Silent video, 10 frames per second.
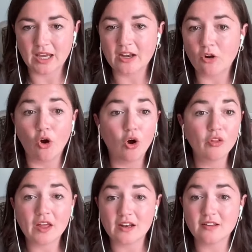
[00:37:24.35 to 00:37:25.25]
And all
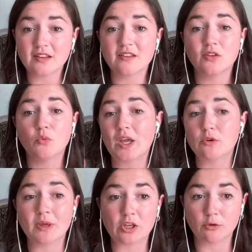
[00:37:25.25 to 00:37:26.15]
that is the way you
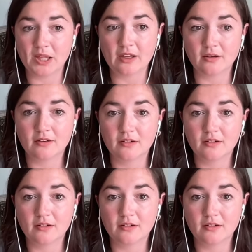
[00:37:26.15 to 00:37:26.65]
make your plan.